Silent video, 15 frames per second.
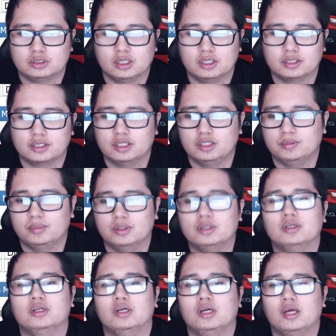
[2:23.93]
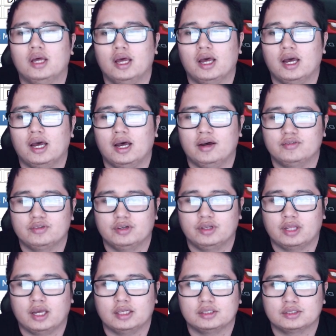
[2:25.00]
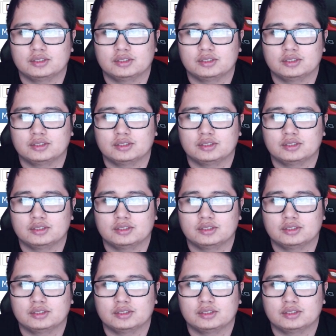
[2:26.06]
unkillable after that.